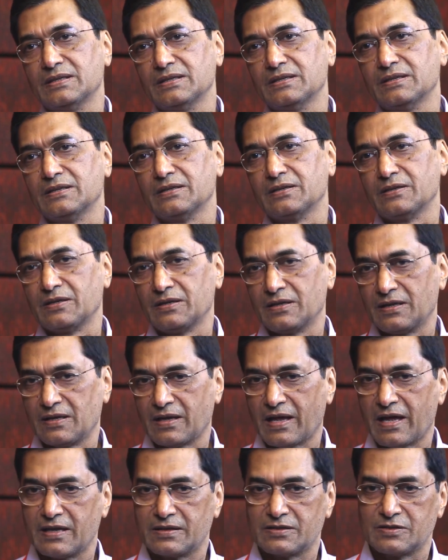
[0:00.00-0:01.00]
the
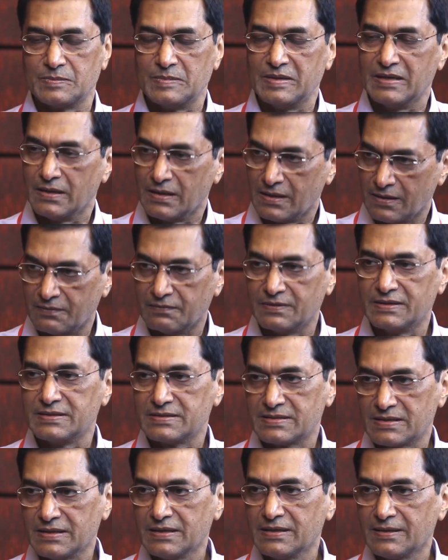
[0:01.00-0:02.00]

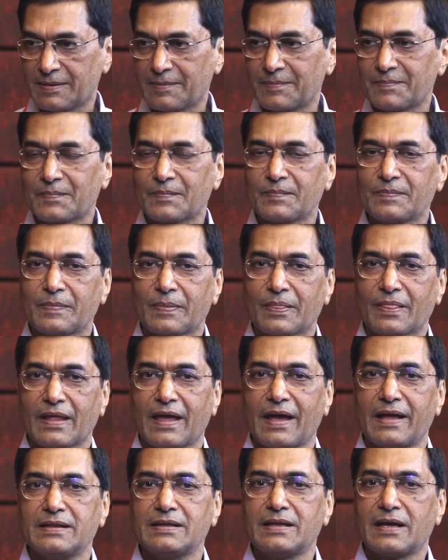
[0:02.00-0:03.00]
hba1c
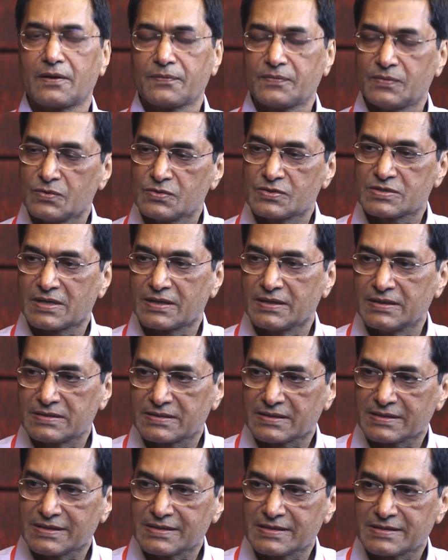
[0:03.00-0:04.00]
and there are few
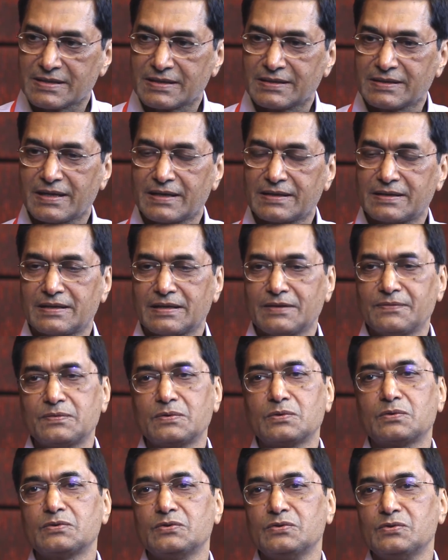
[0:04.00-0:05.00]
studies suggesting that if
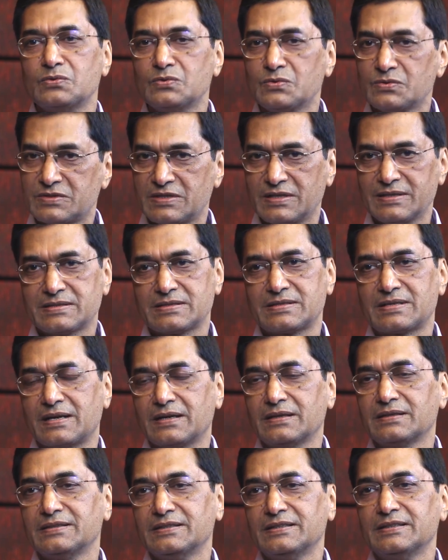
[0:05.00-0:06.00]
you use this
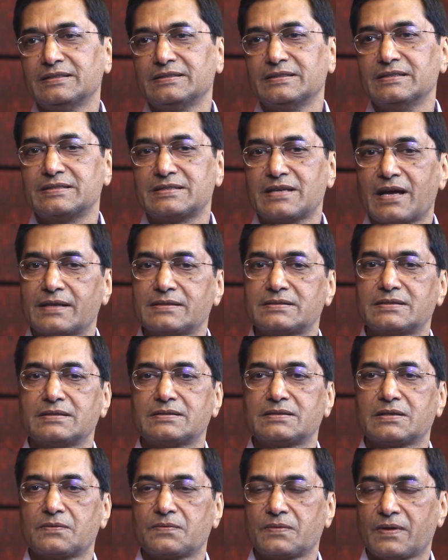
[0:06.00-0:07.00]
drug the
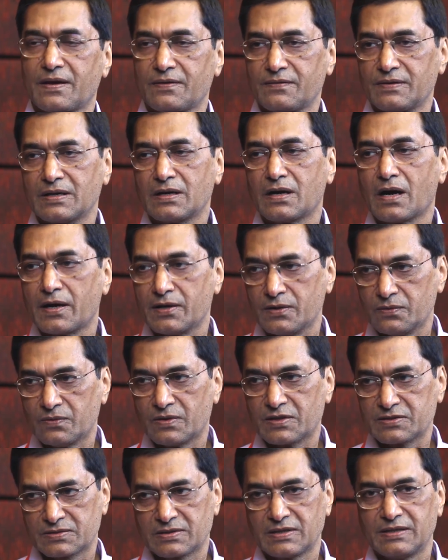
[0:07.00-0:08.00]
chances of having
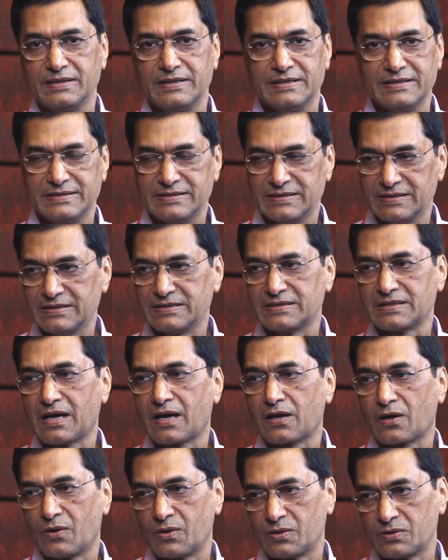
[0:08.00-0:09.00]
cardiovascular disease
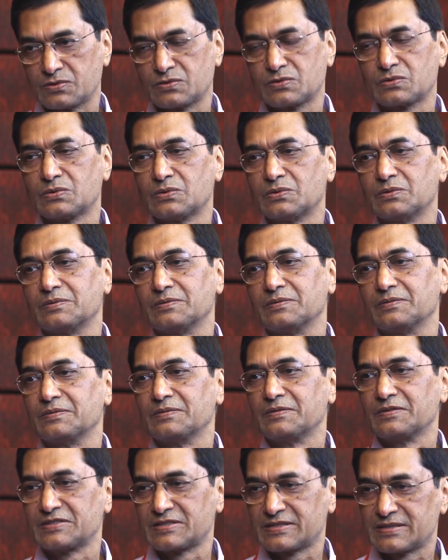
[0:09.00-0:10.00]
are also
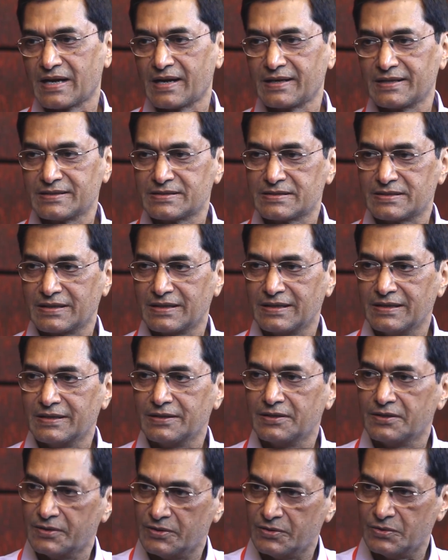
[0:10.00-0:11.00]

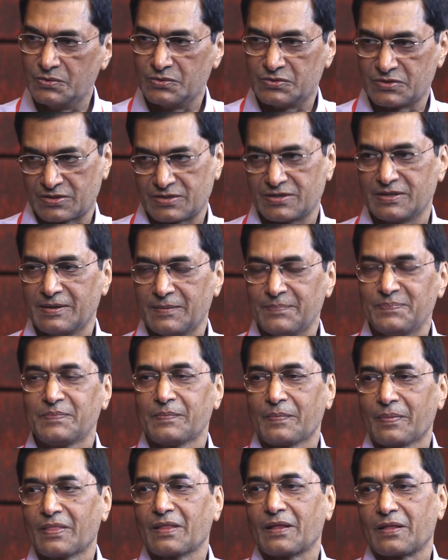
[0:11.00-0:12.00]
statistically reduced
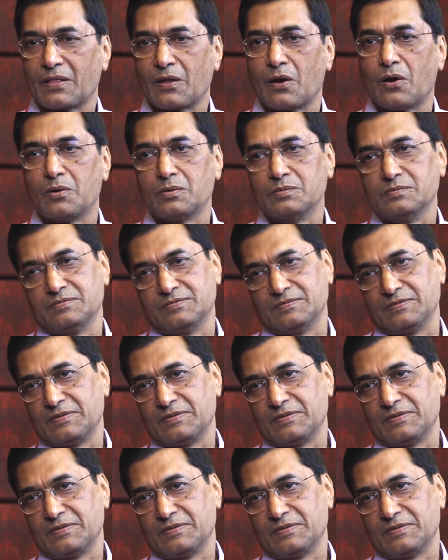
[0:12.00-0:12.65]
now